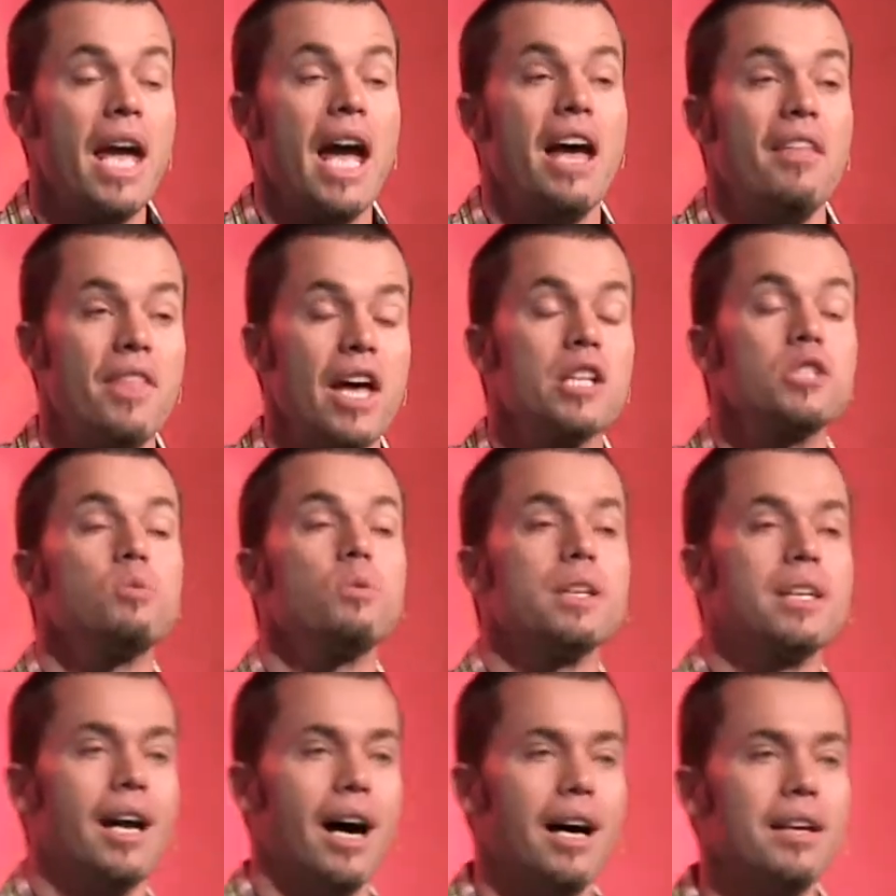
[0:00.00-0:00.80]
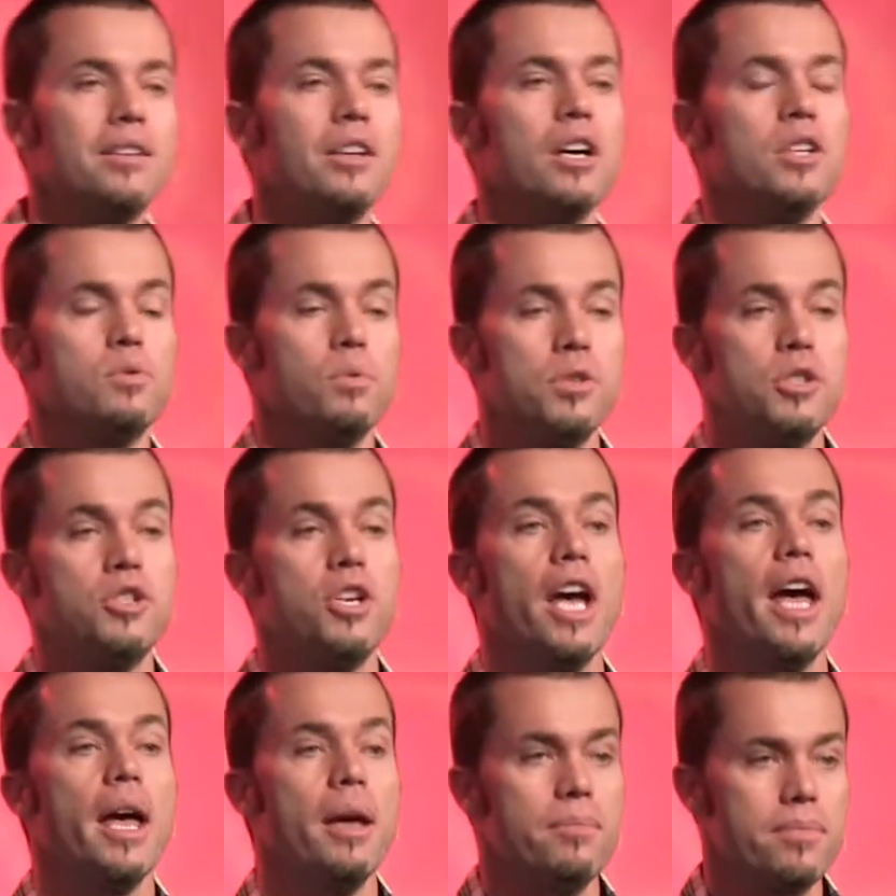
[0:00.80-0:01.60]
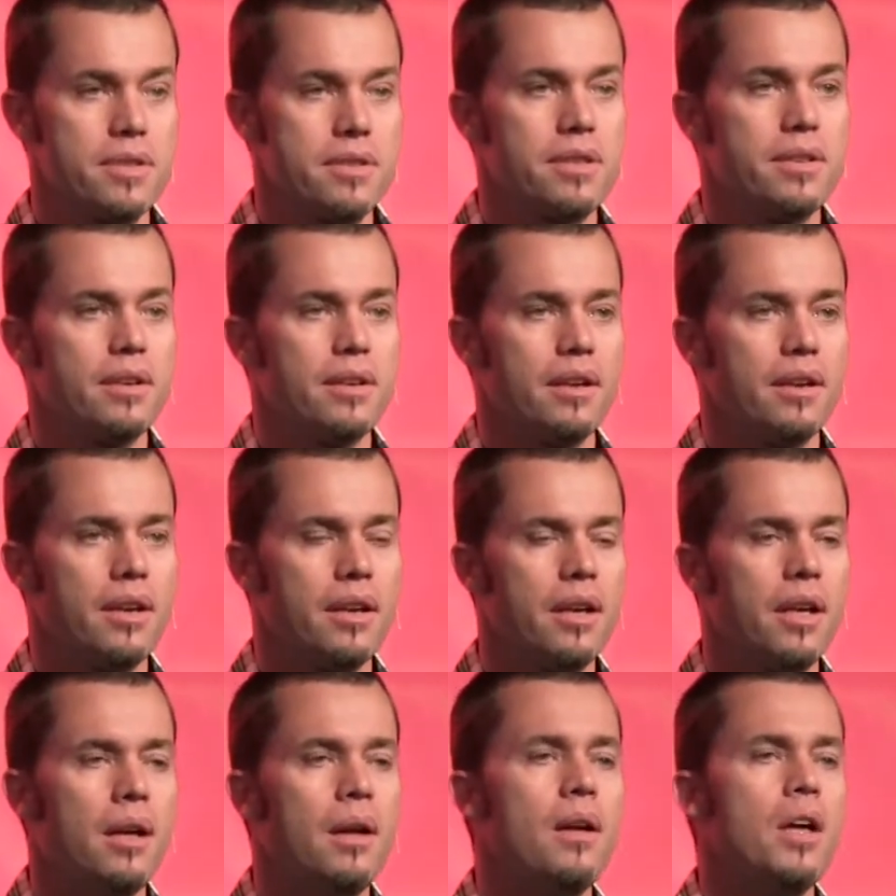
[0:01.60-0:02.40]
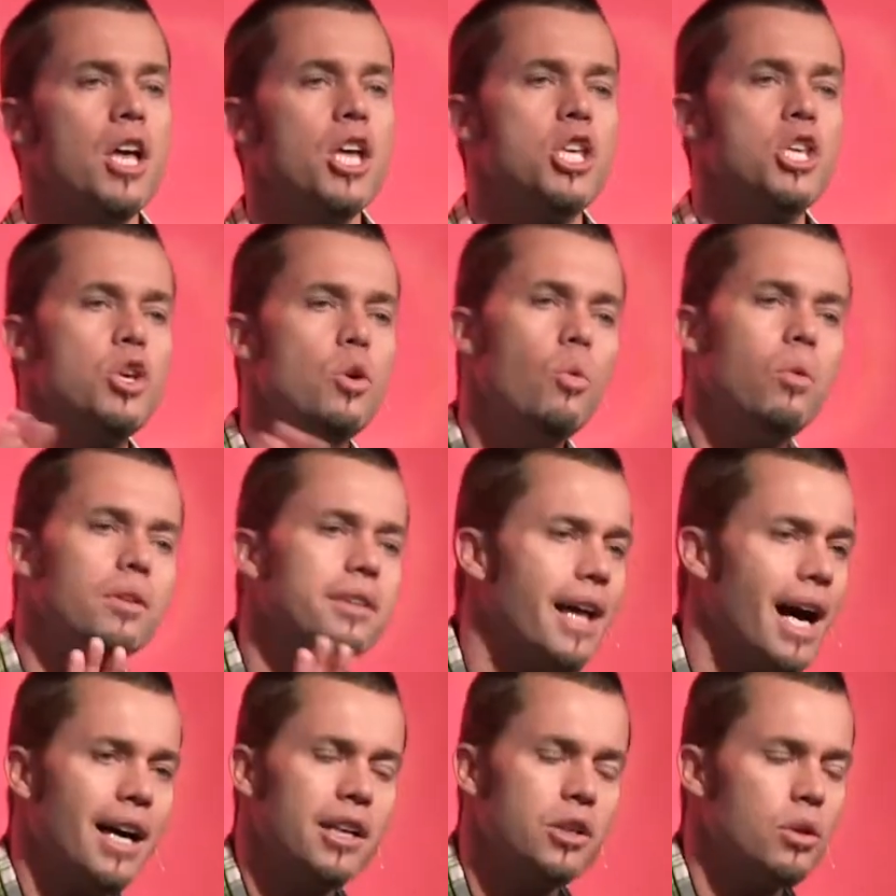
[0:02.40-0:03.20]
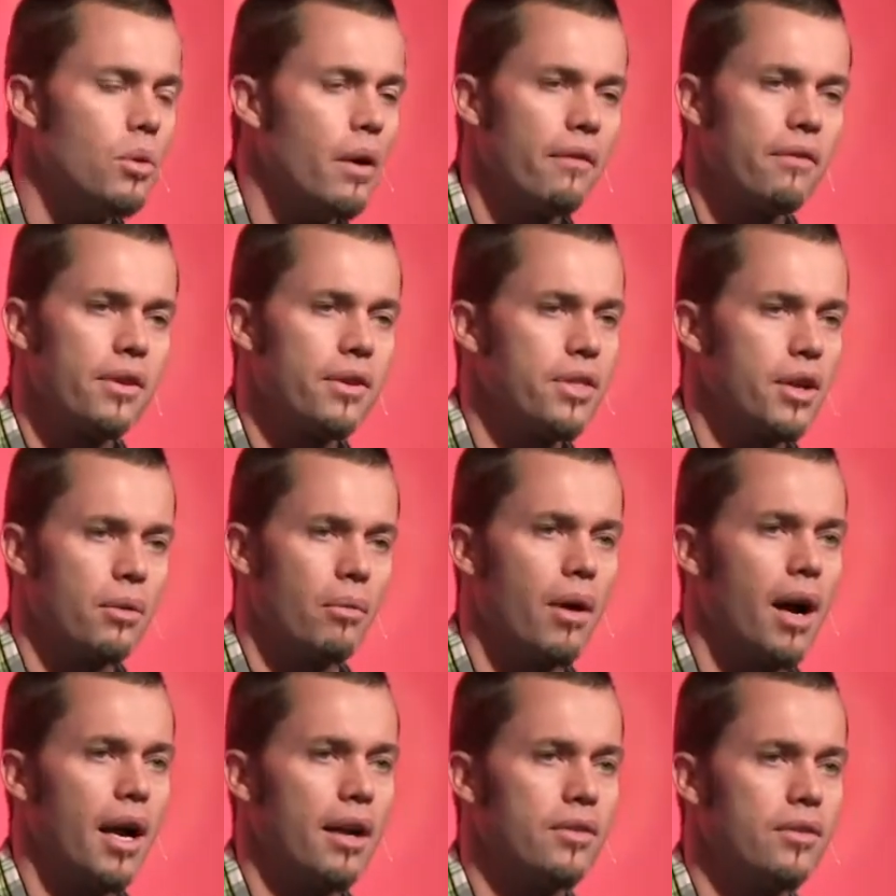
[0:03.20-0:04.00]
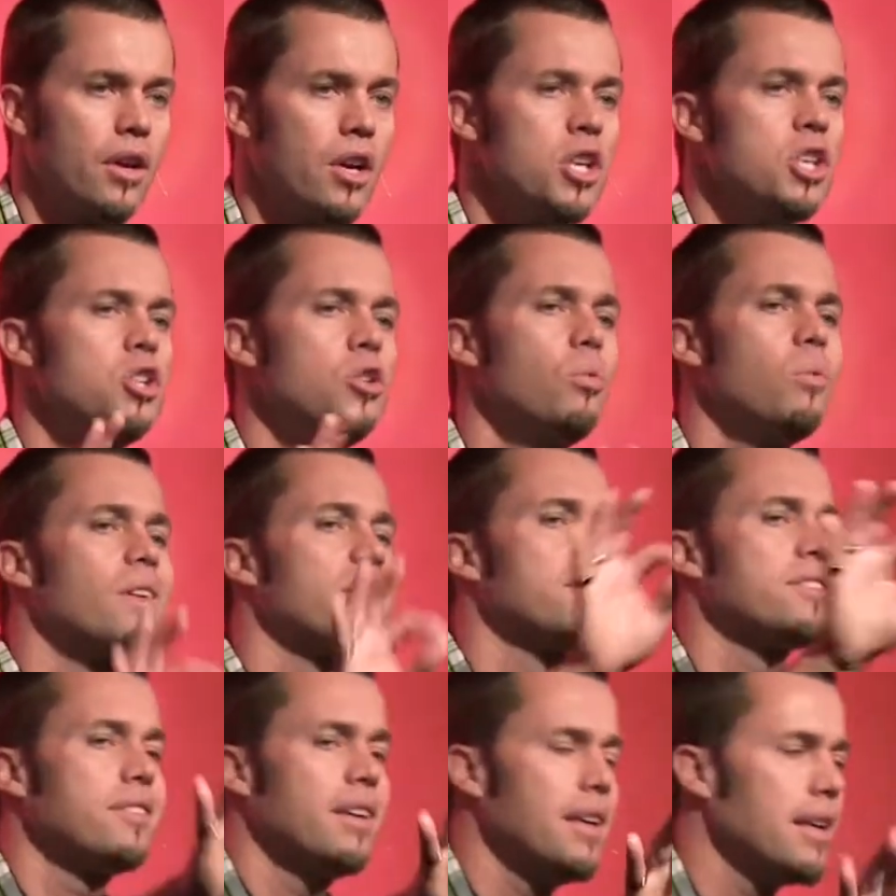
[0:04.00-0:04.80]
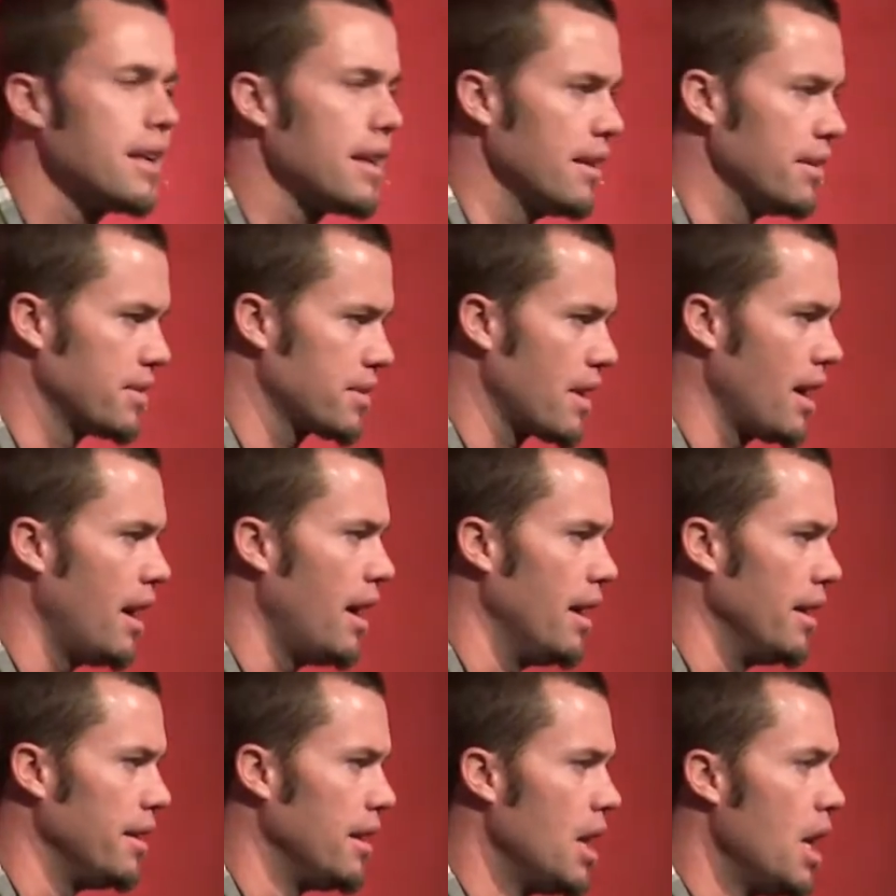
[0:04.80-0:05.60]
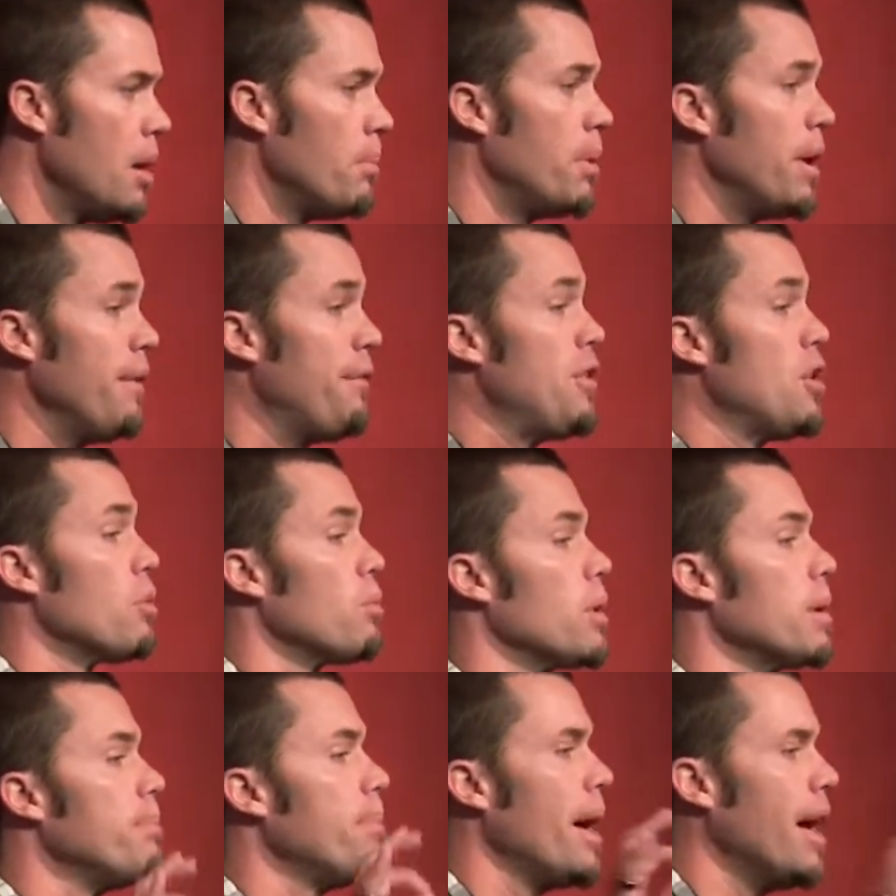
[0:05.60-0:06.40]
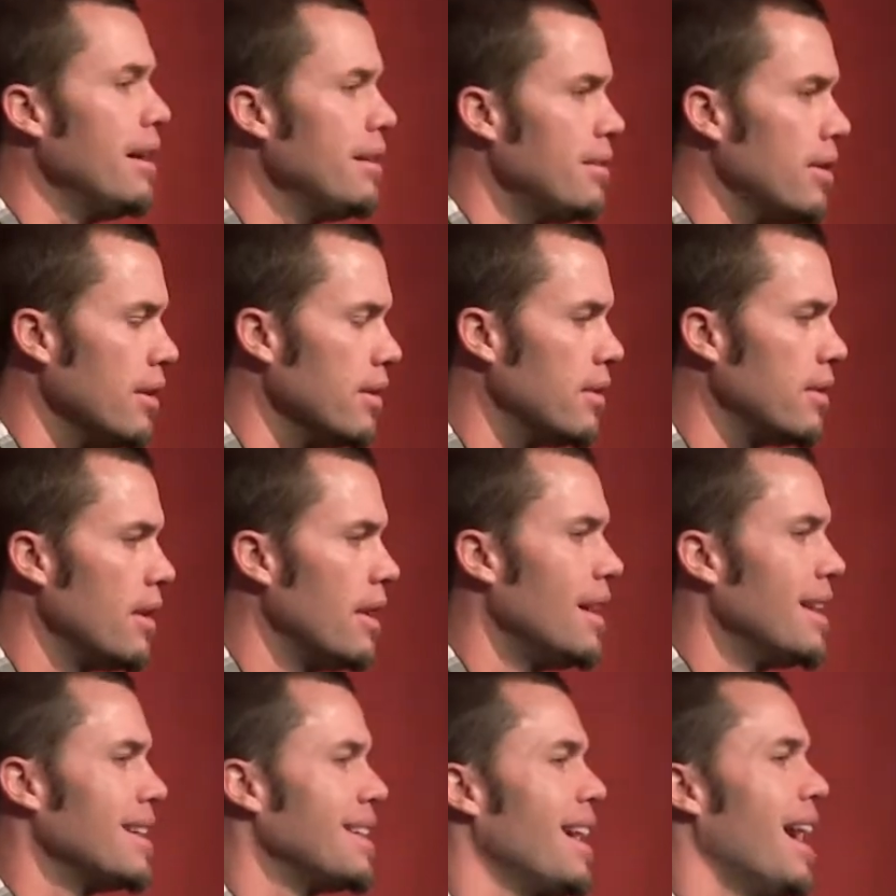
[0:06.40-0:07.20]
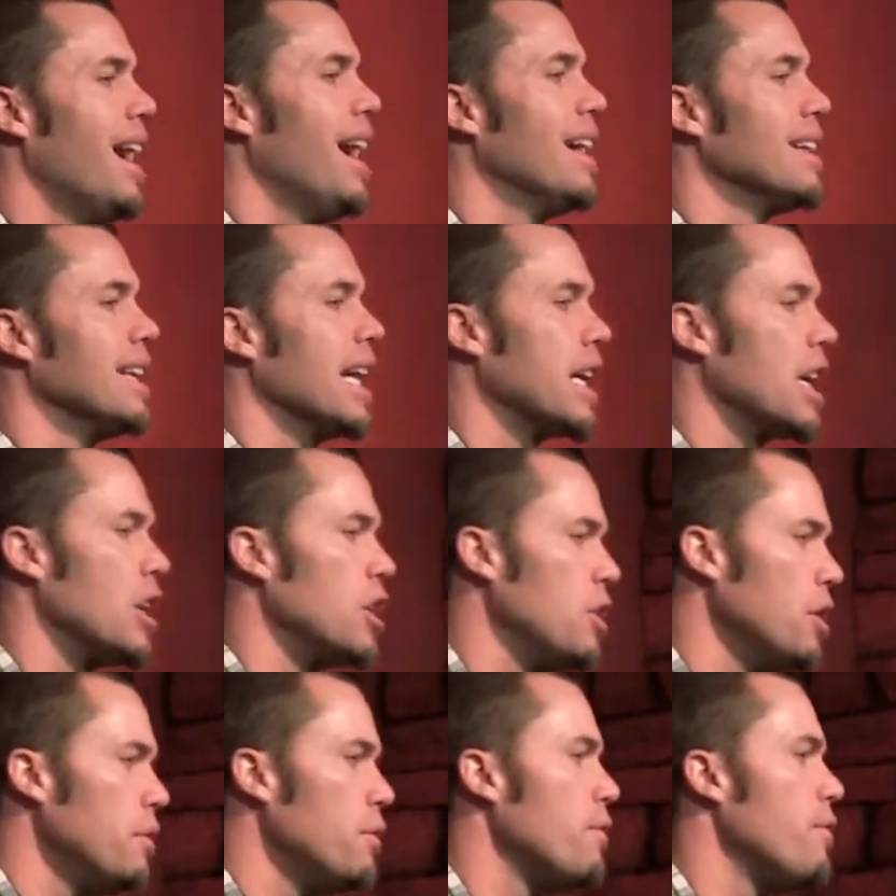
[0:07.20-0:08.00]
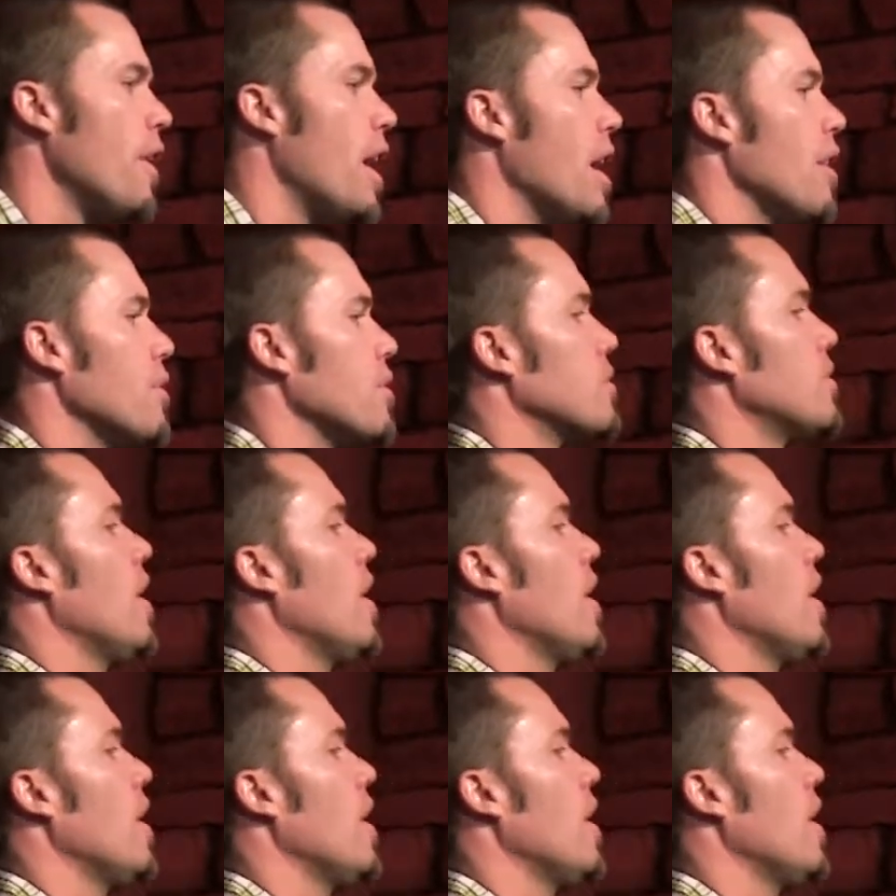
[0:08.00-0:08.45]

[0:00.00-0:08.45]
And that's what God does with James. You will not do everything right. You will sin against God. But if you're repentant, God, like a good father,